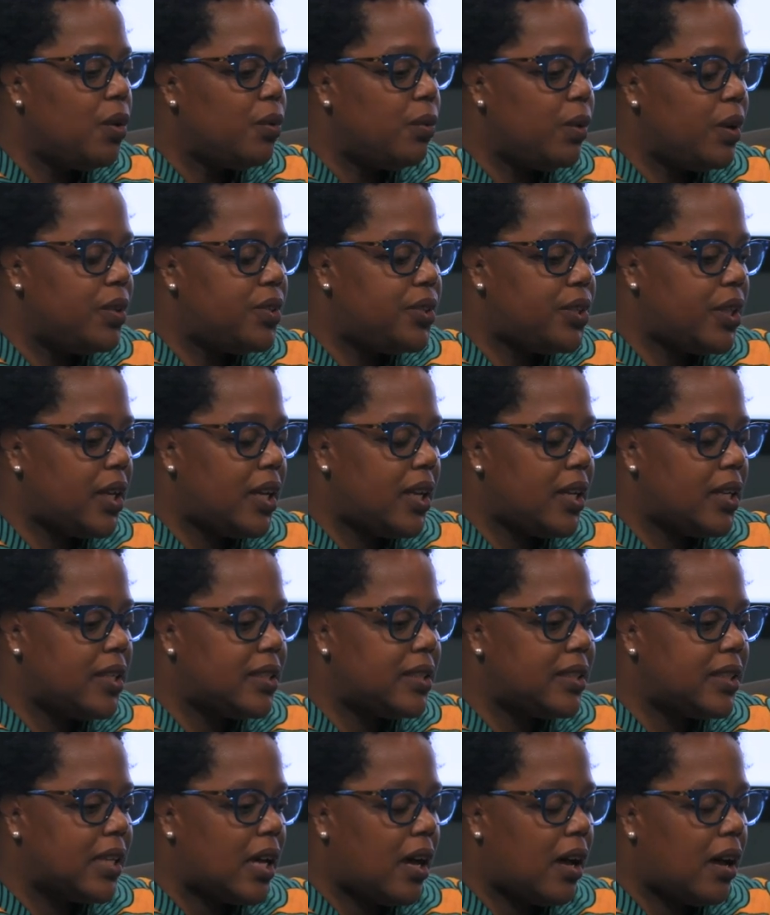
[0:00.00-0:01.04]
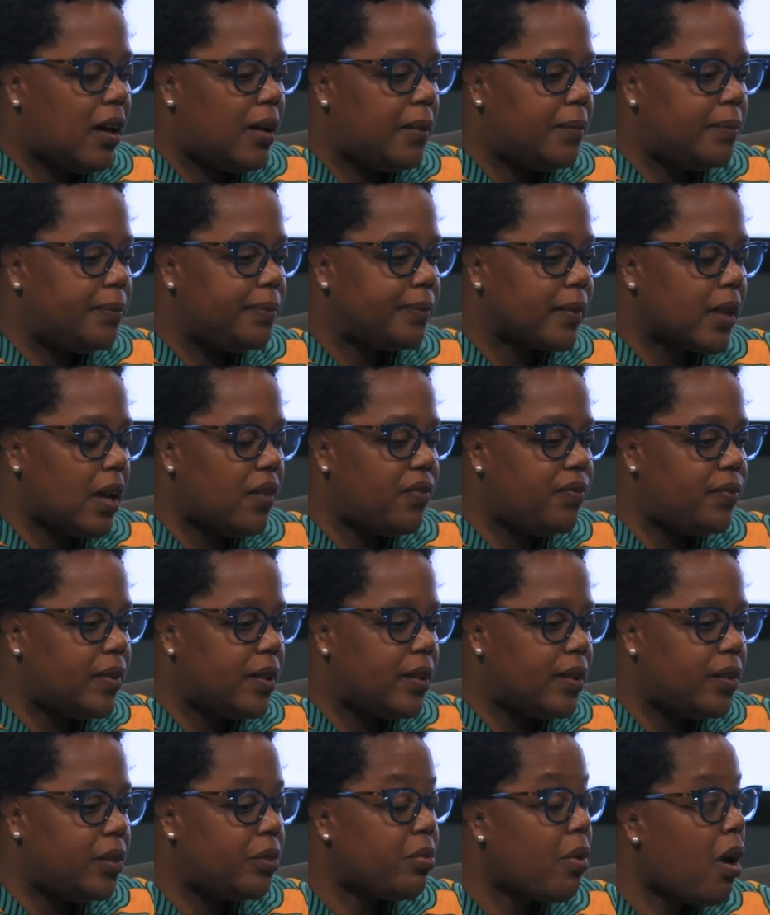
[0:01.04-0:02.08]
which is a
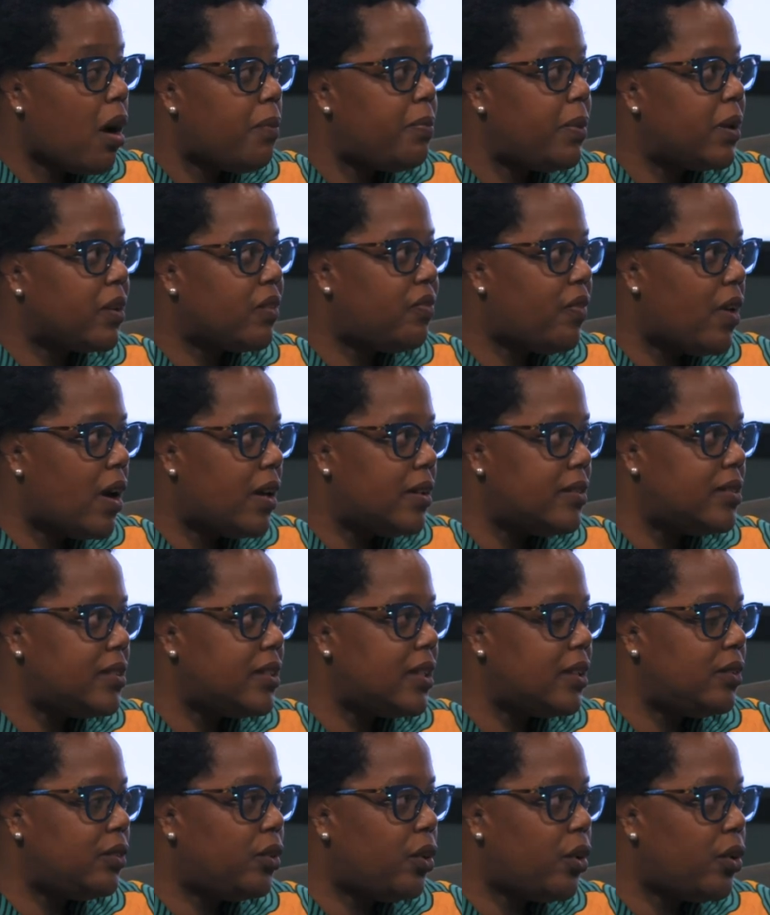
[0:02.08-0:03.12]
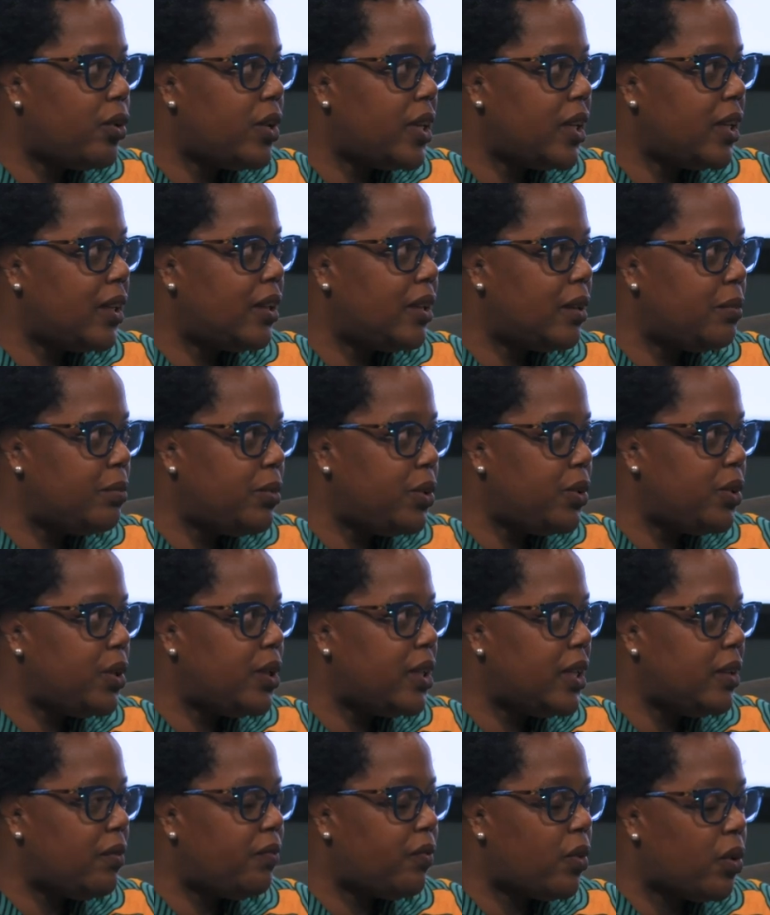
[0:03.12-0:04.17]
philanthropic fund and learning
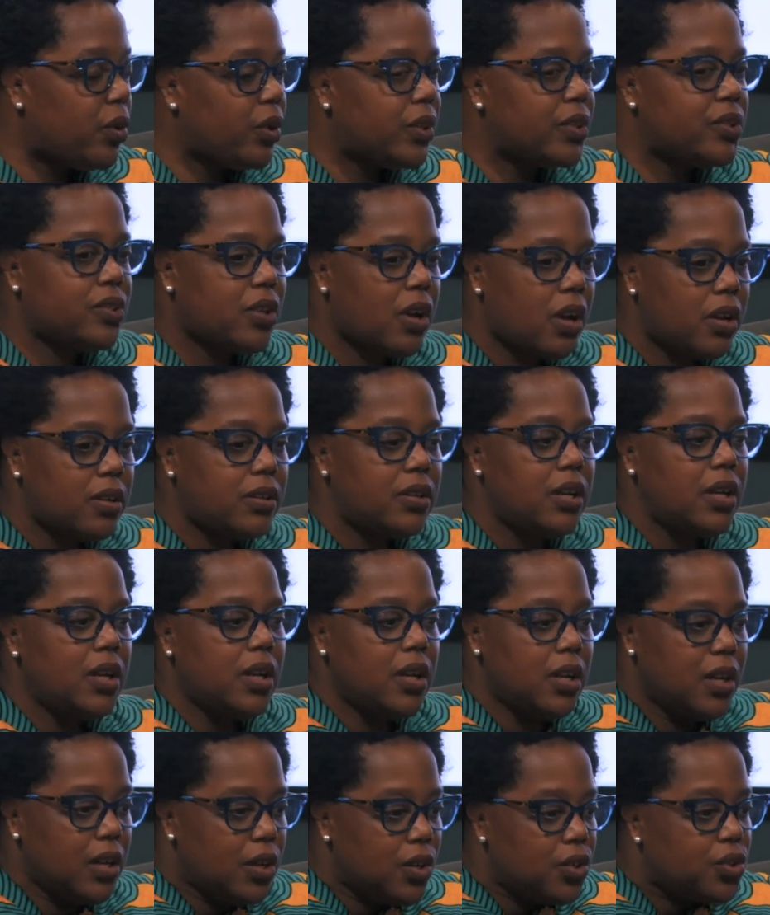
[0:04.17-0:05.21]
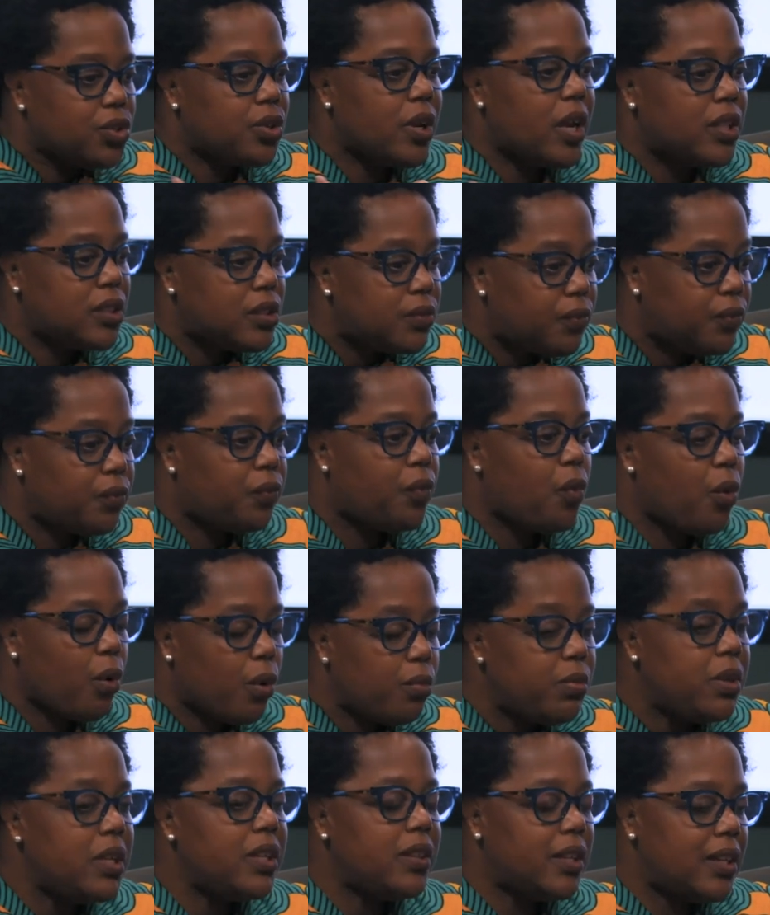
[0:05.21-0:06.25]
community focused on
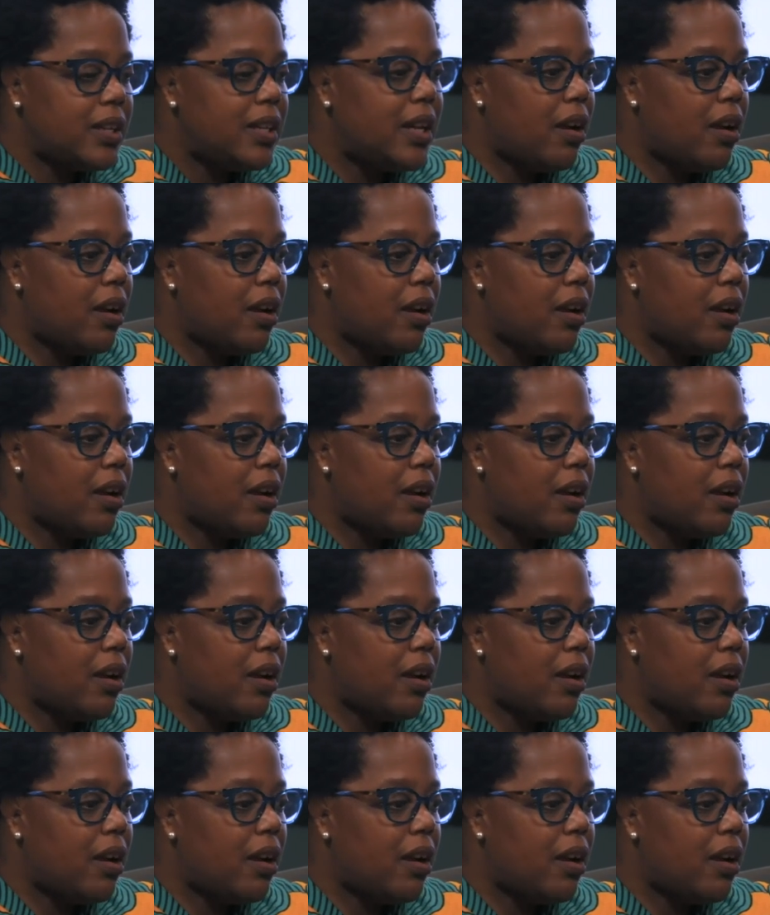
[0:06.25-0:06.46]
transforming the